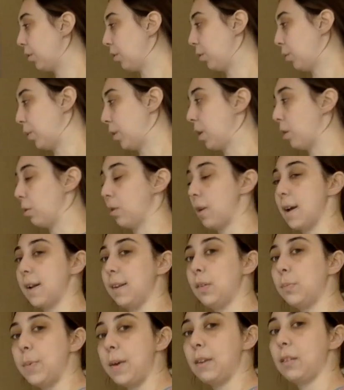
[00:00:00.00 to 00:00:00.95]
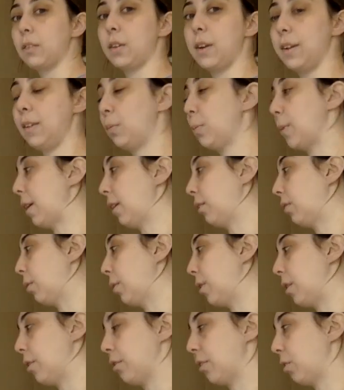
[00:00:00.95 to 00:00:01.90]
we go line, space, line, space. So
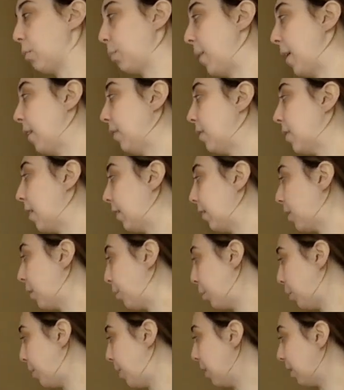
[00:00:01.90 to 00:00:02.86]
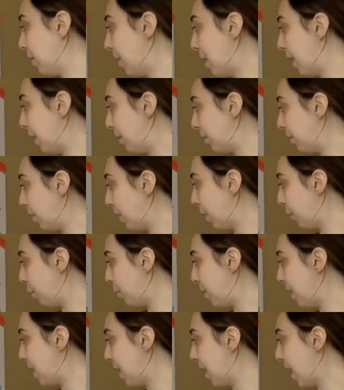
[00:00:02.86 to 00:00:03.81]
here's a space. Next up would be a line. That would
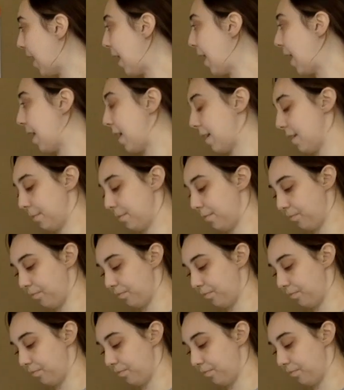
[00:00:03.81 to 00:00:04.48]
be A.